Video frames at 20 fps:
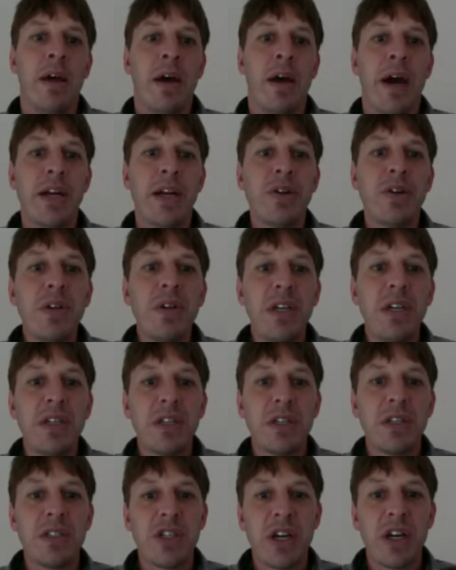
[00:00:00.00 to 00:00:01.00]
I don't need to
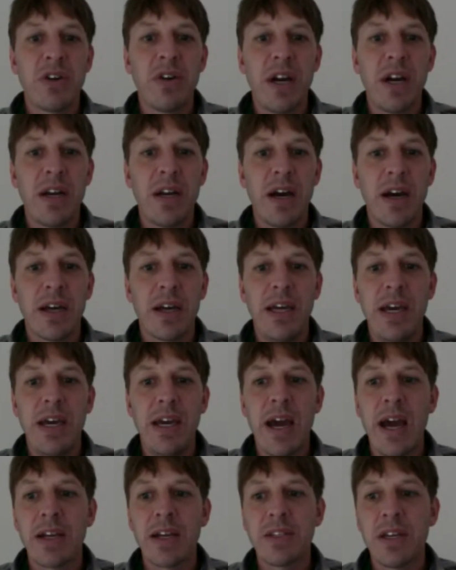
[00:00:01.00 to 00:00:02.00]
generate key
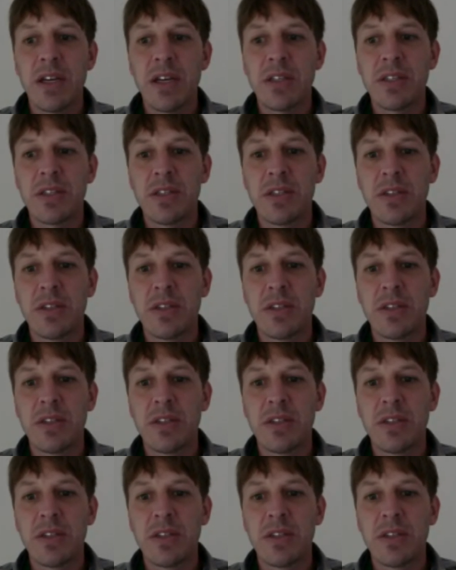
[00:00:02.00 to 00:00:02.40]
access.